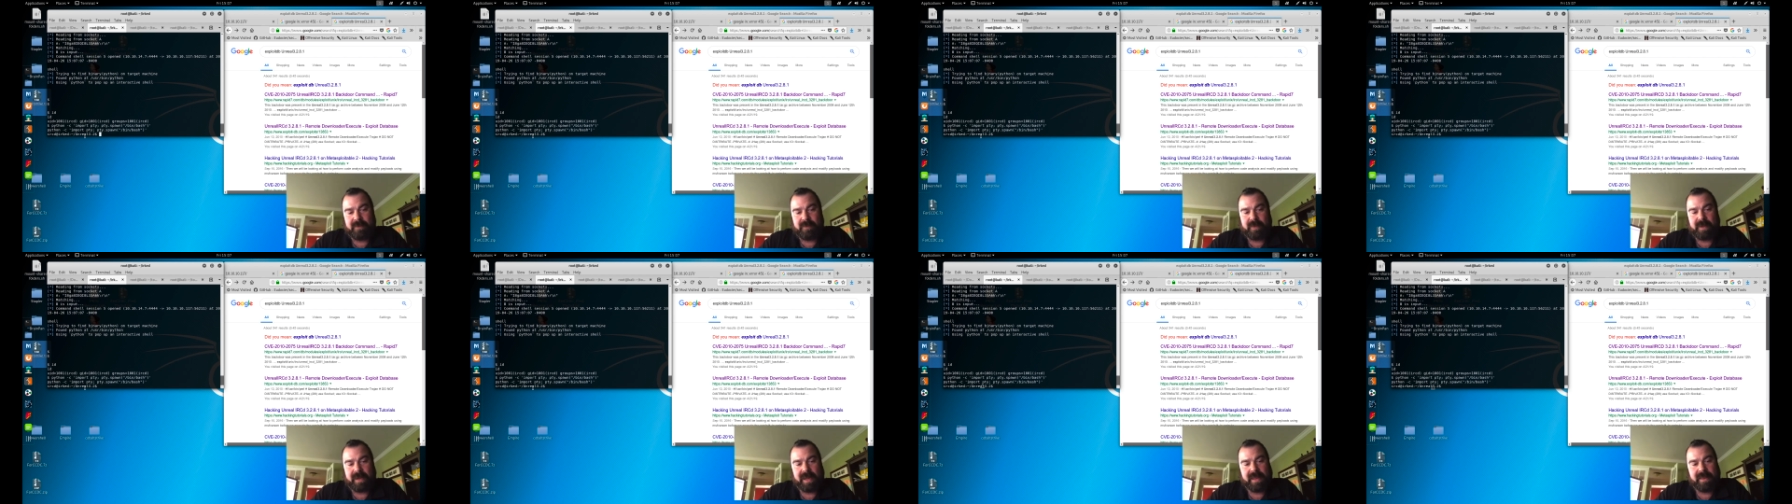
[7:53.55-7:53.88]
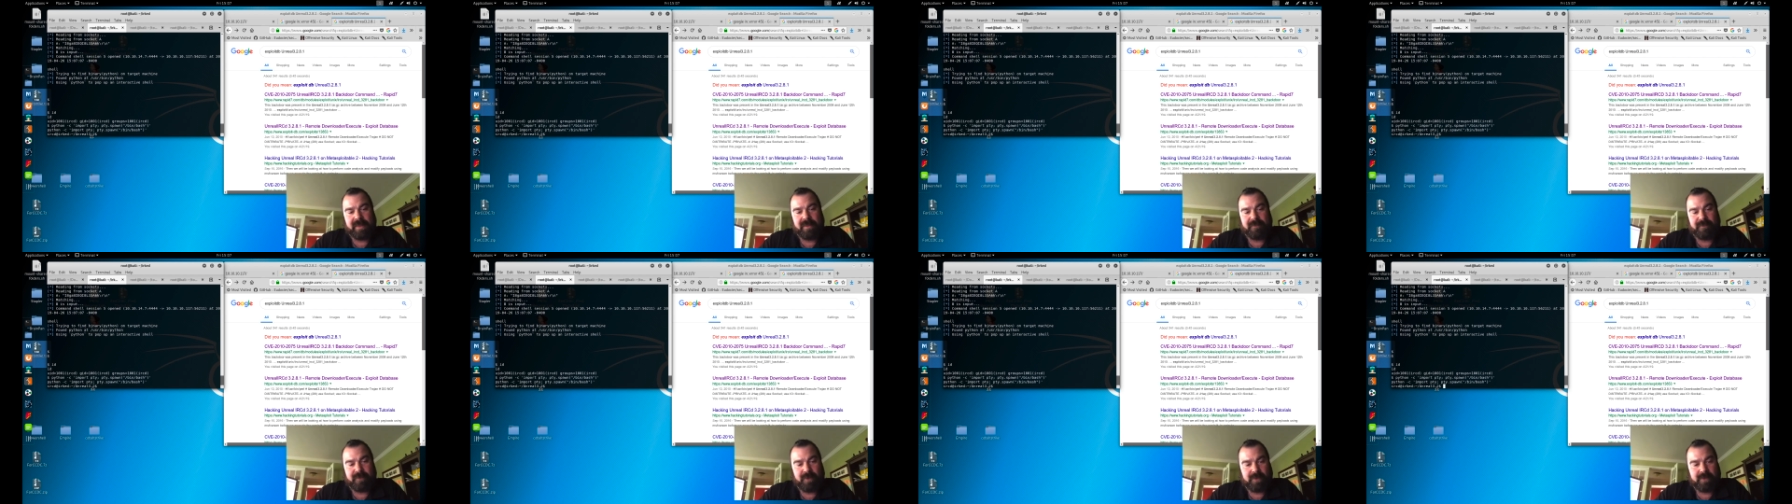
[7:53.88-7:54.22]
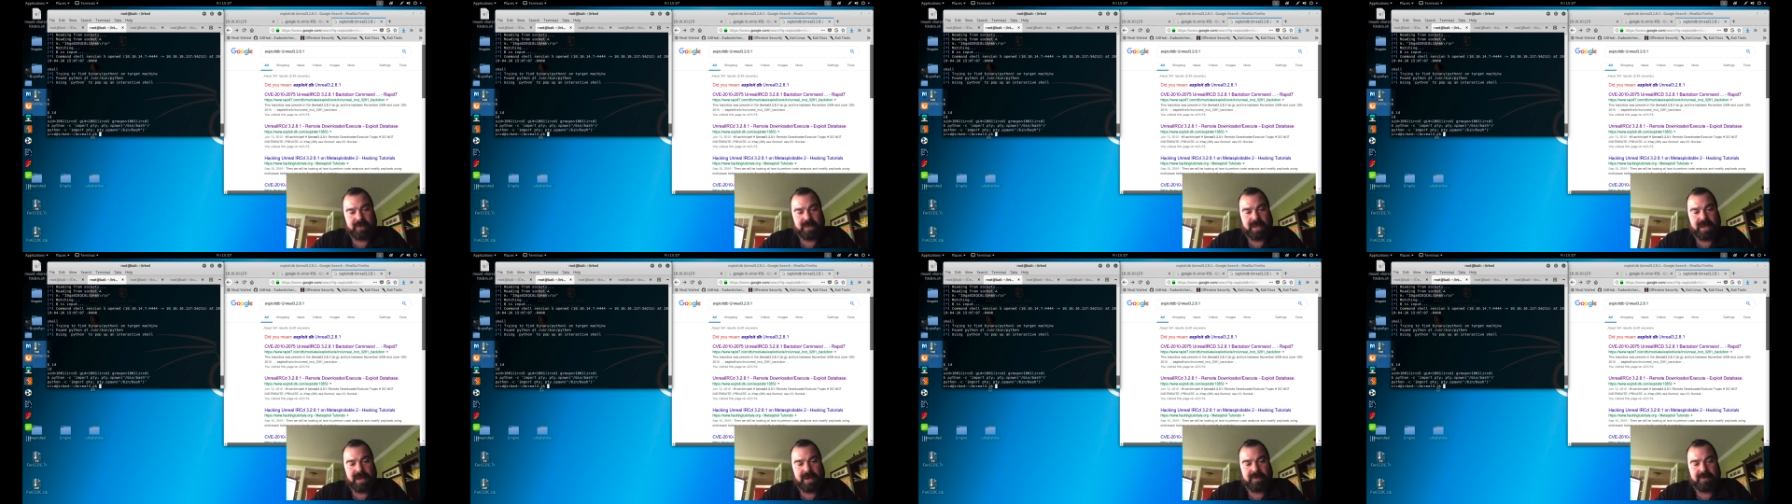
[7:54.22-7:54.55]
We're in the
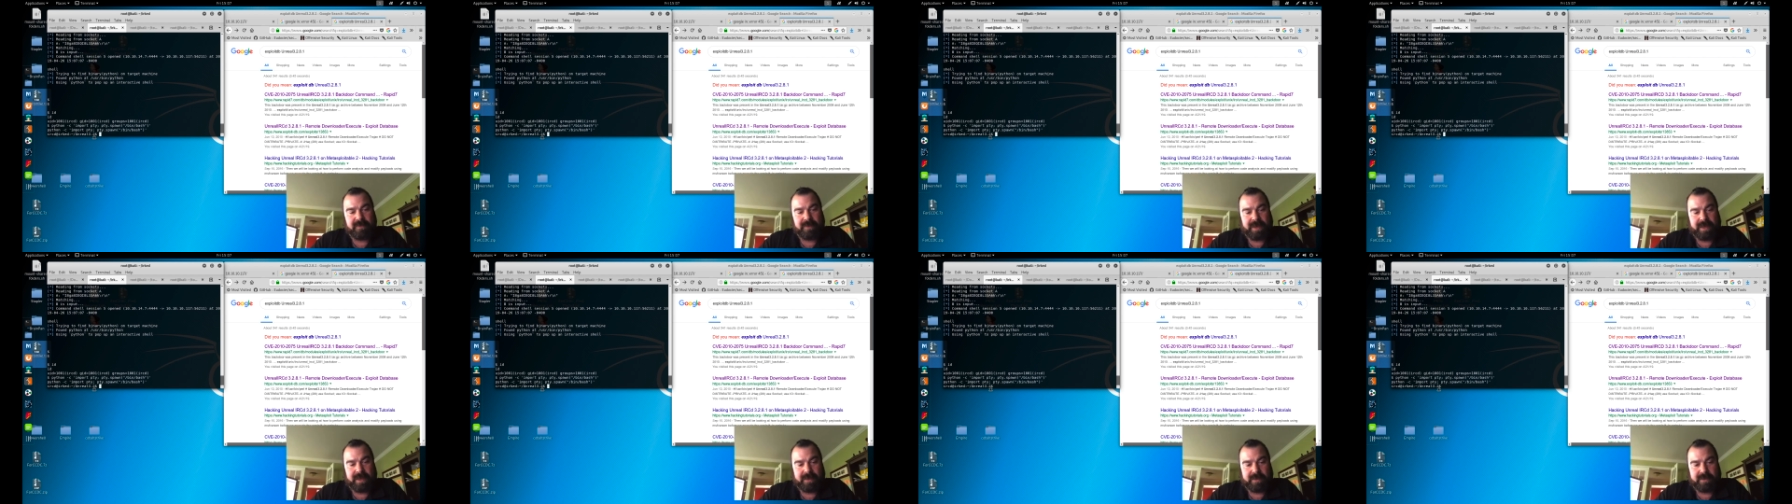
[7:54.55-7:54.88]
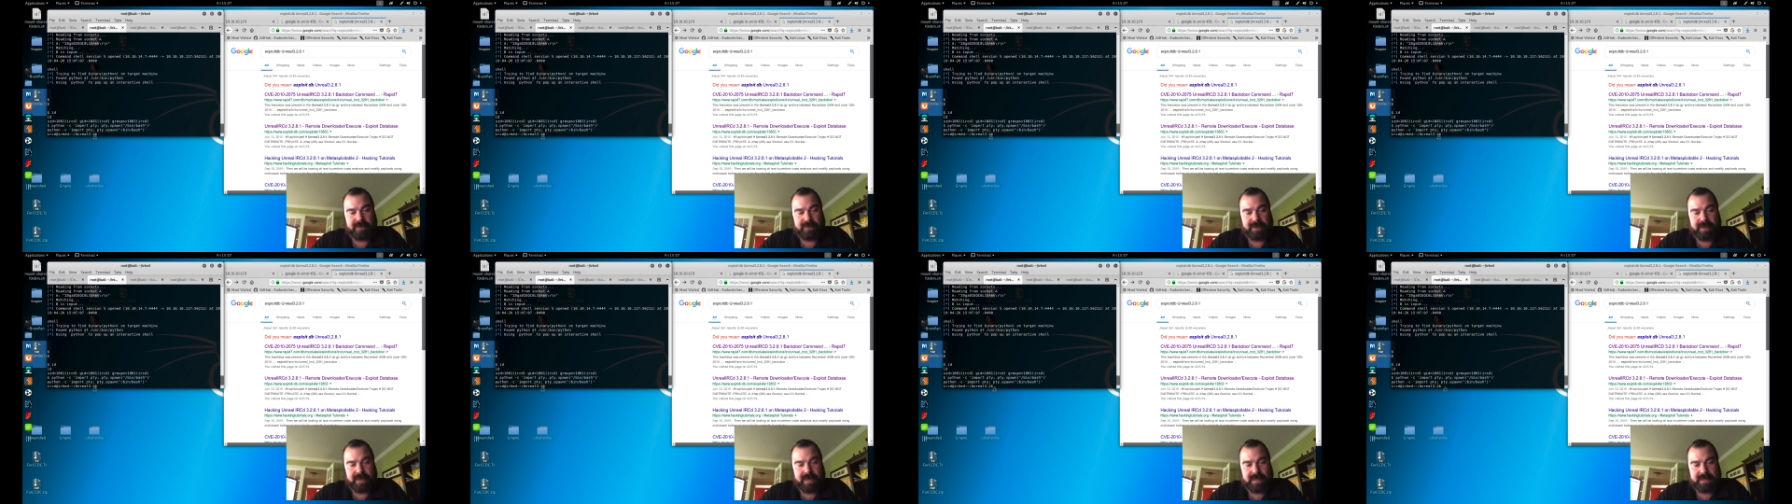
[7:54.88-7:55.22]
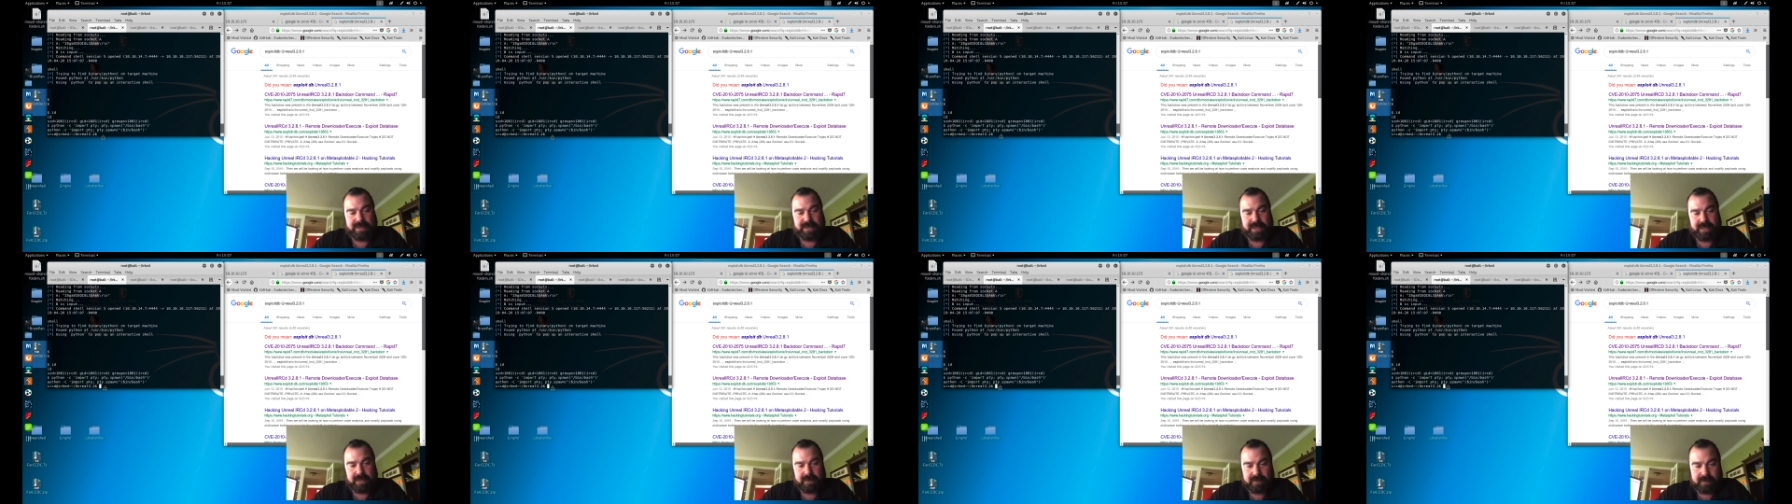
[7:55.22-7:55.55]
folder Unreal
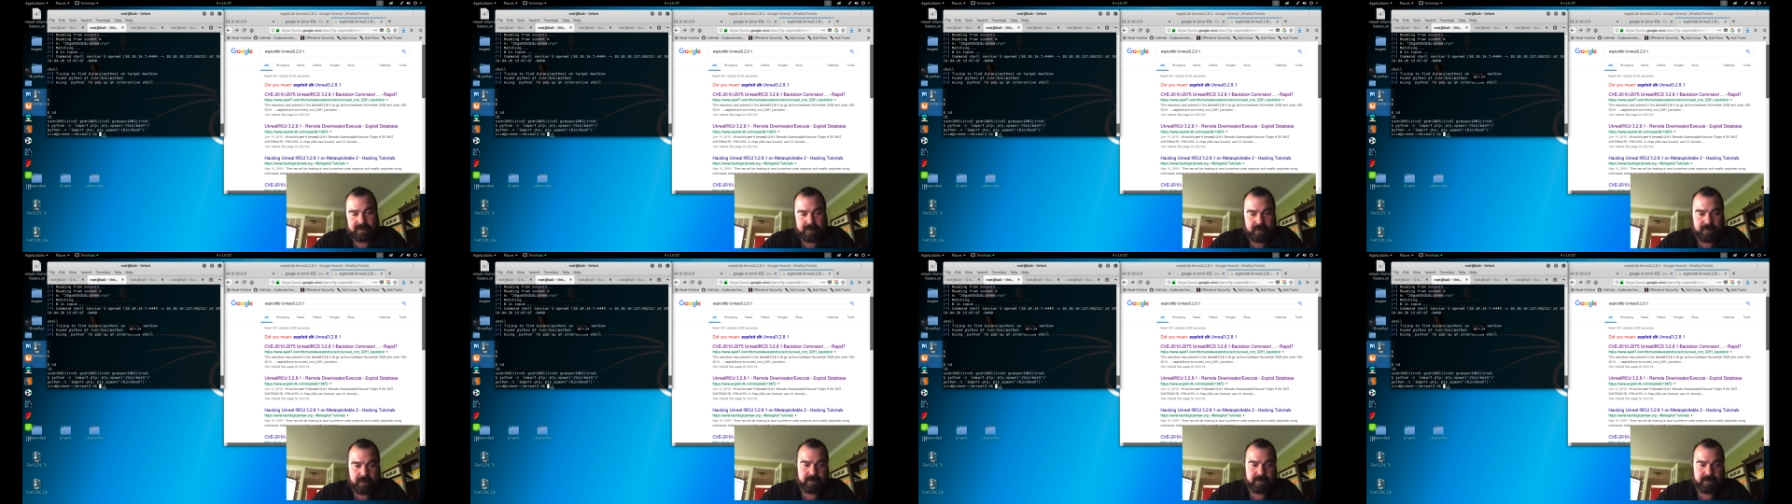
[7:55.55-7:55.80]
3.2.